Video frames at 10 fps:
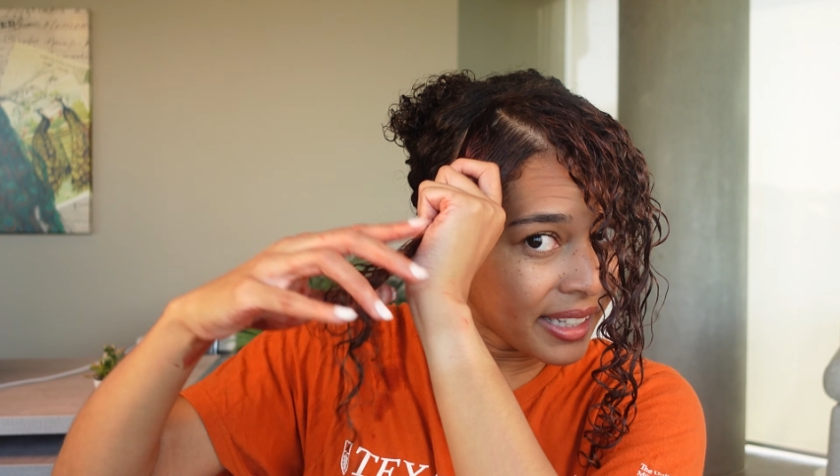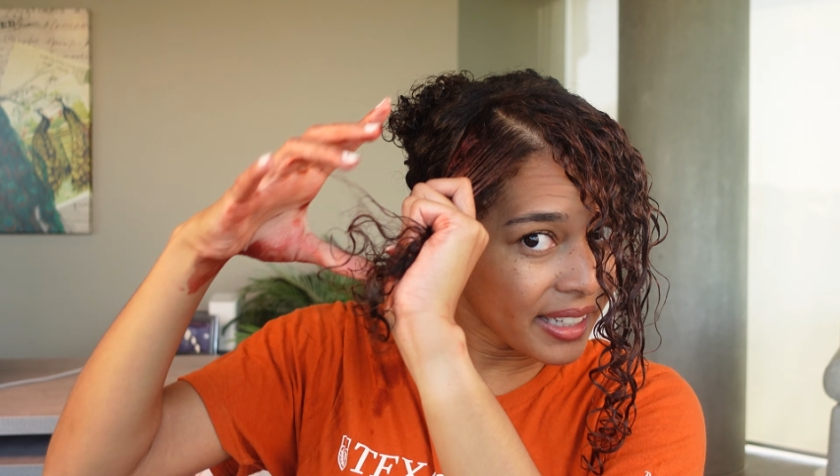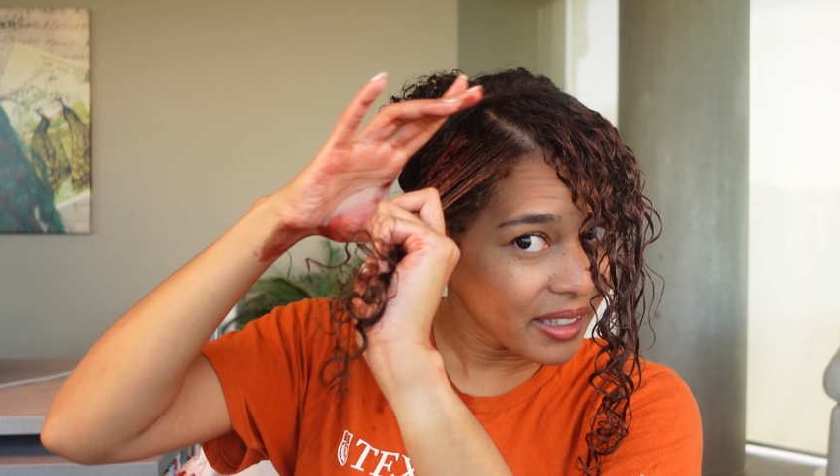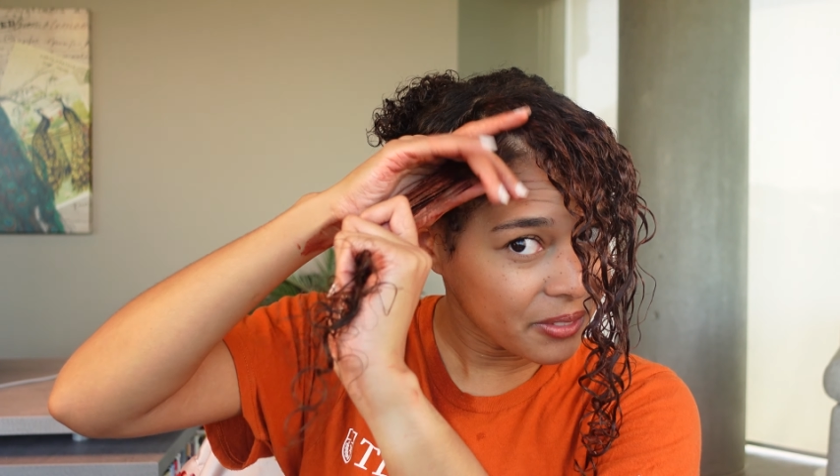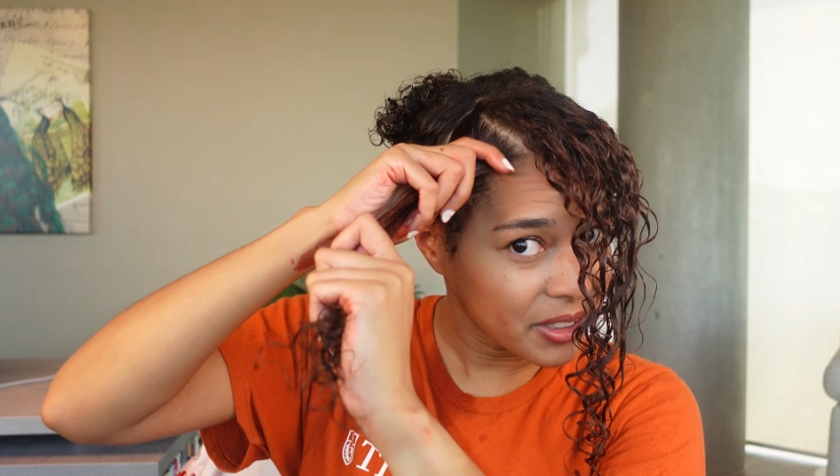
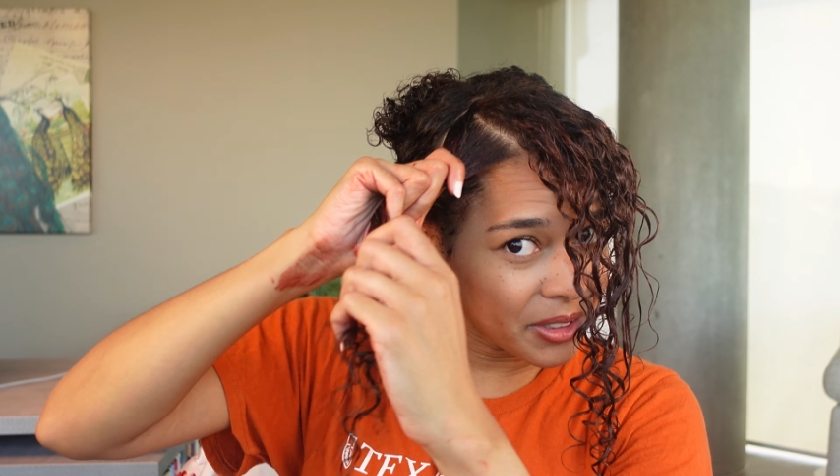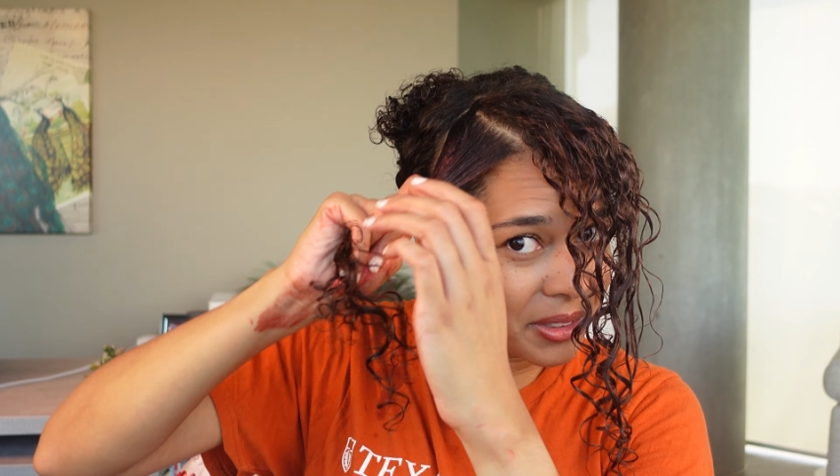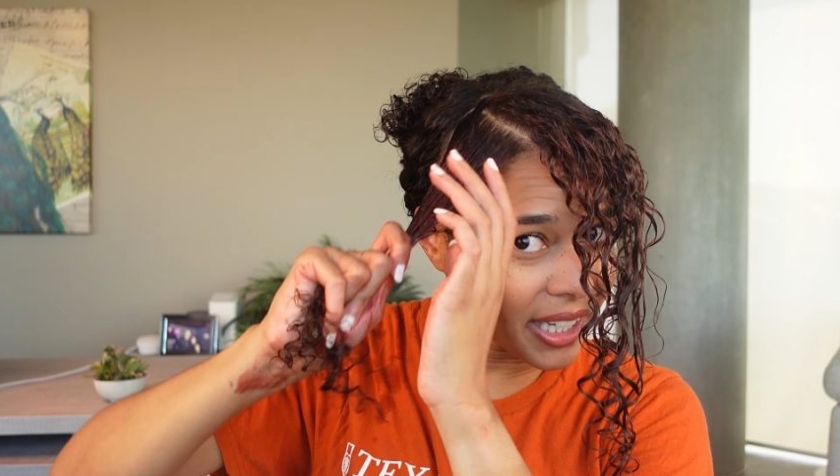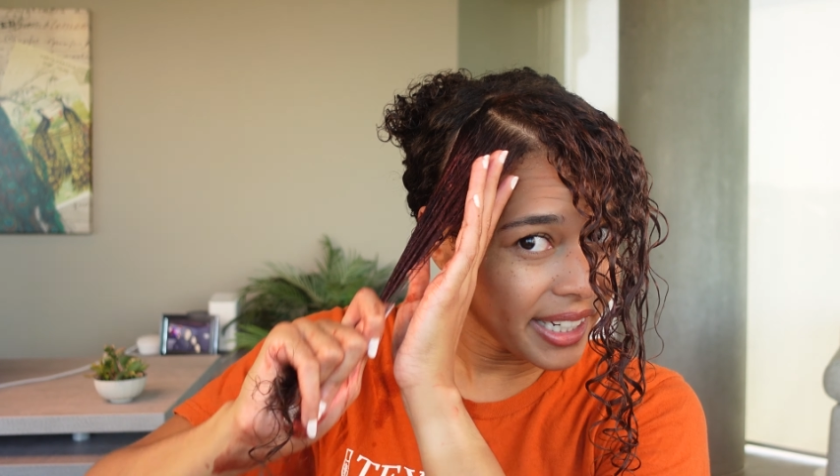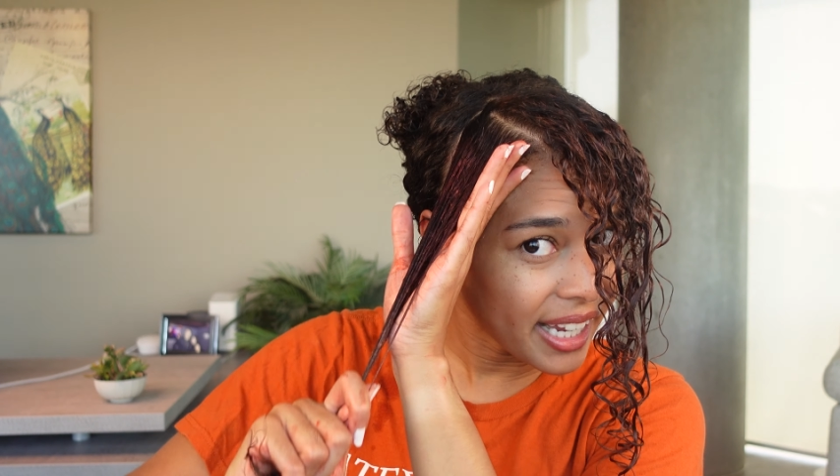if you do
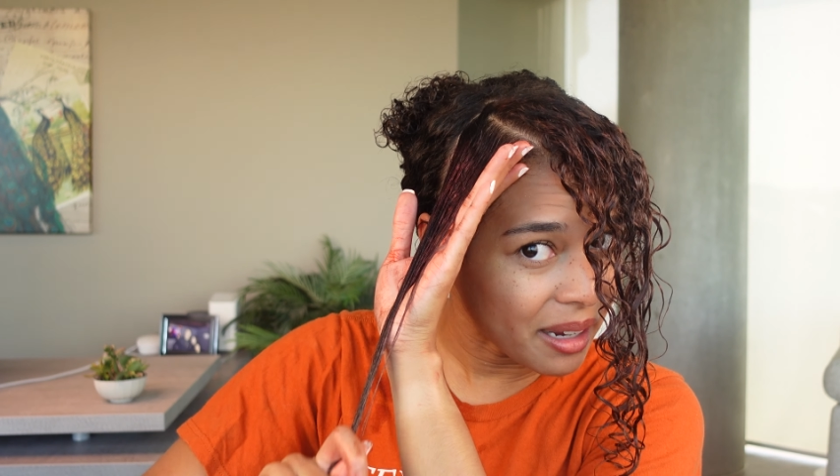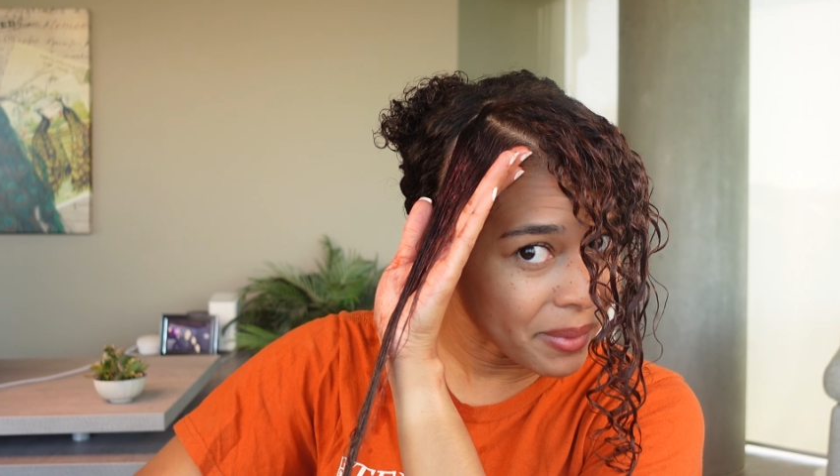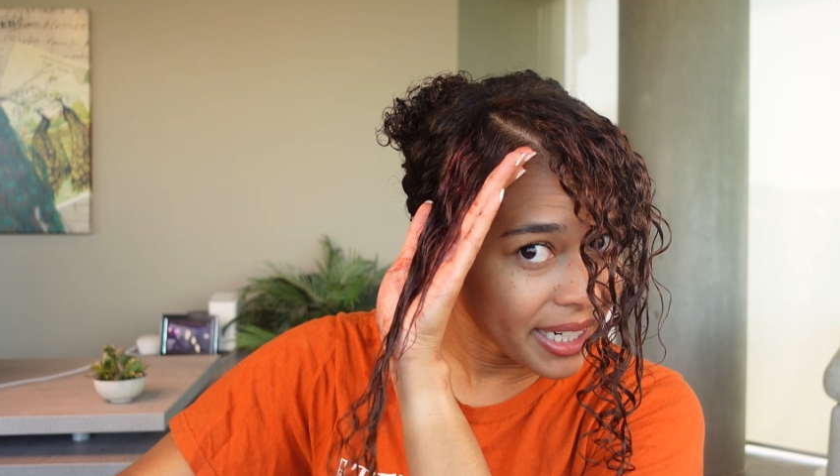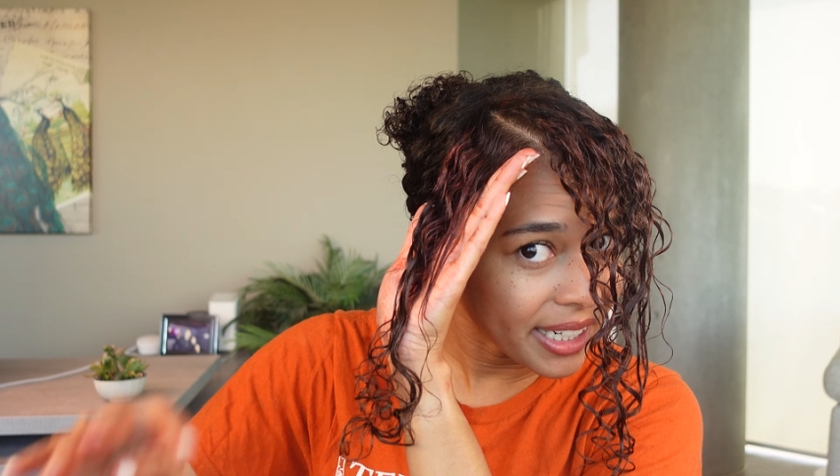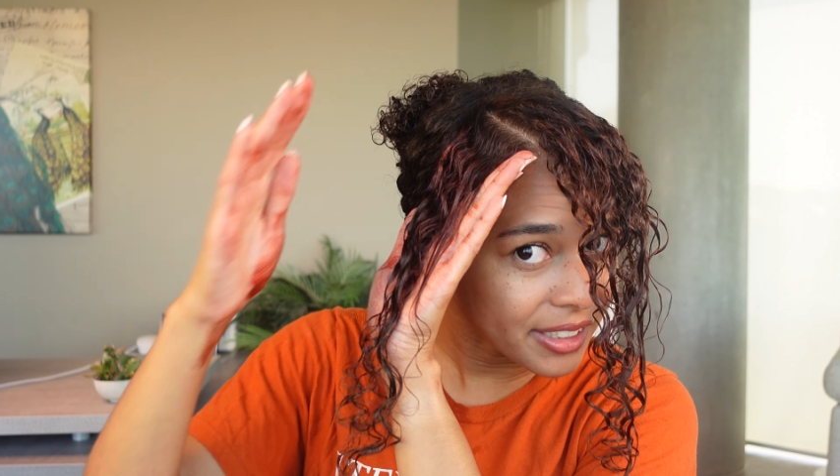like how
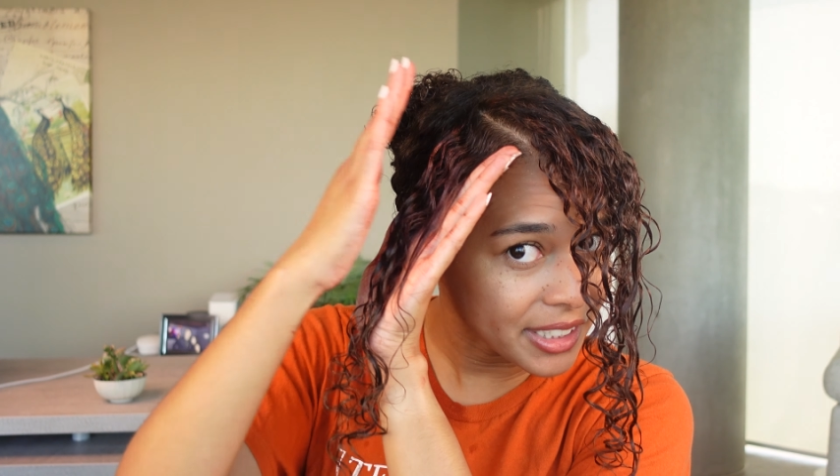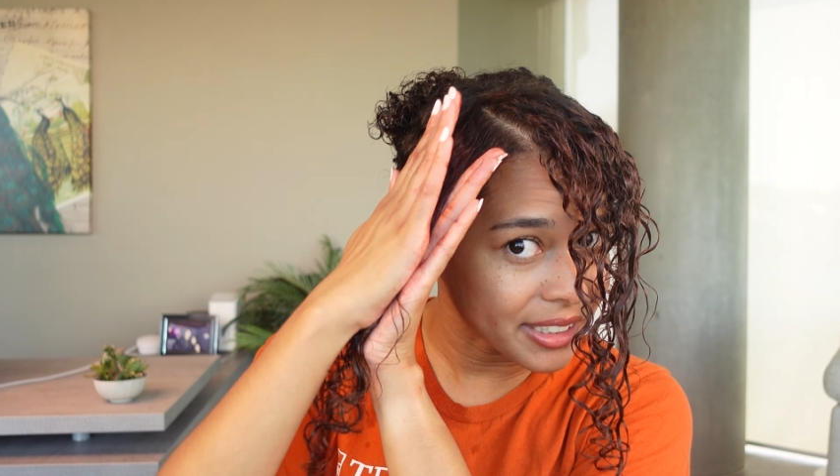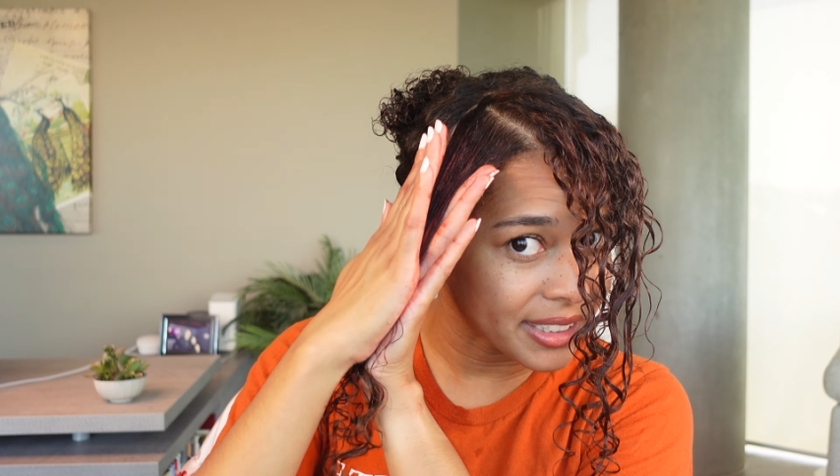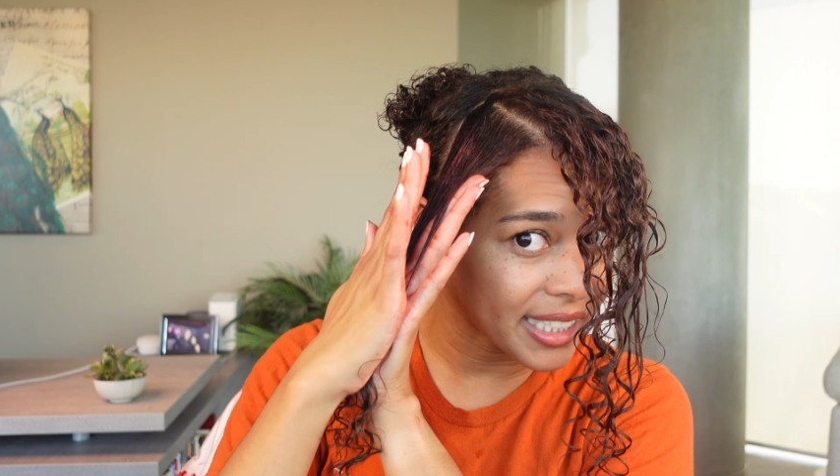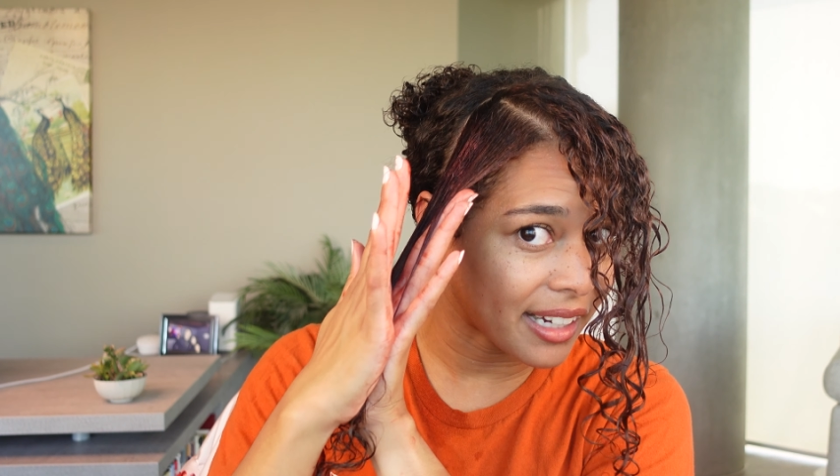my hair
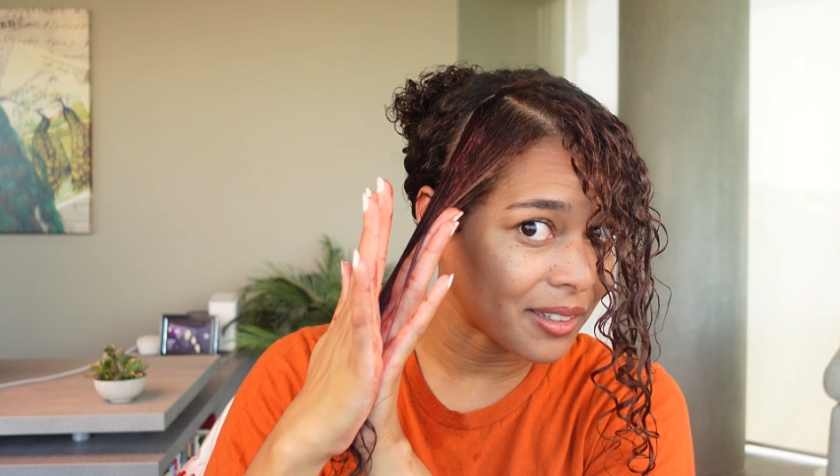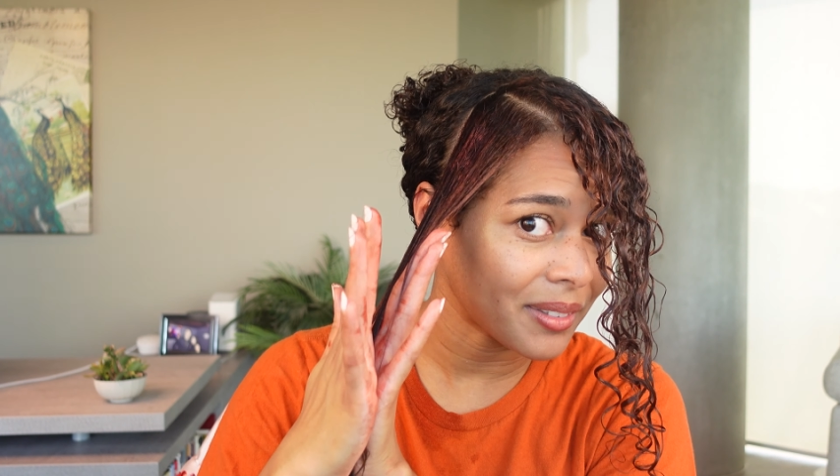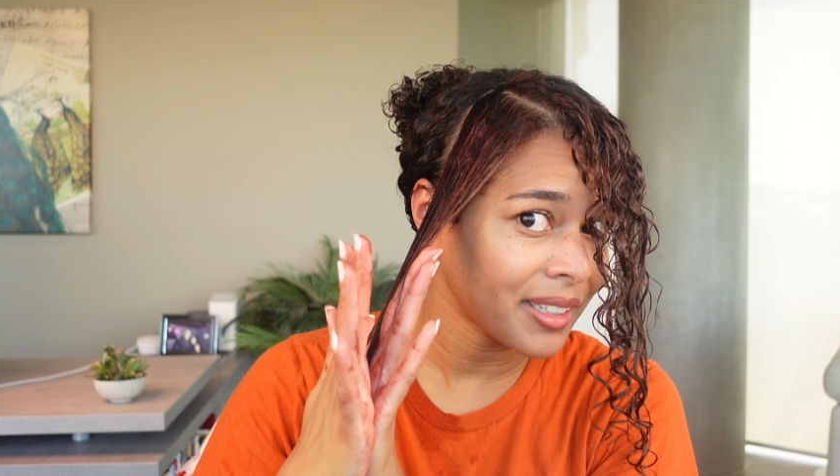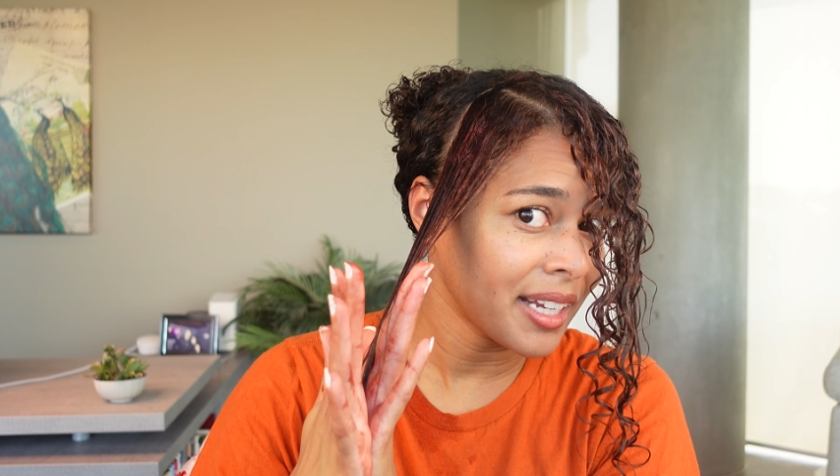turns out.